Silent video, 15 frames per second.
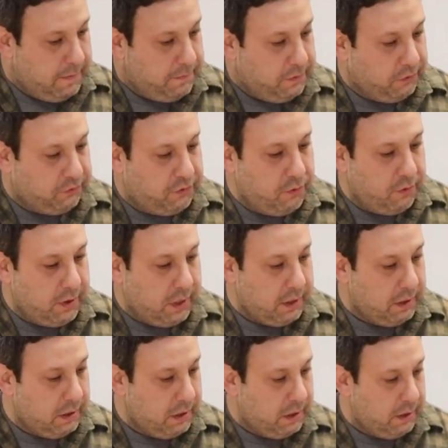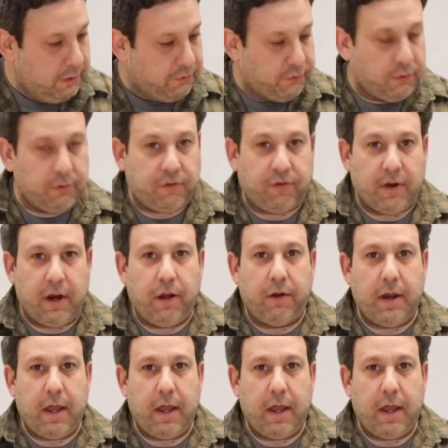This unit is on sale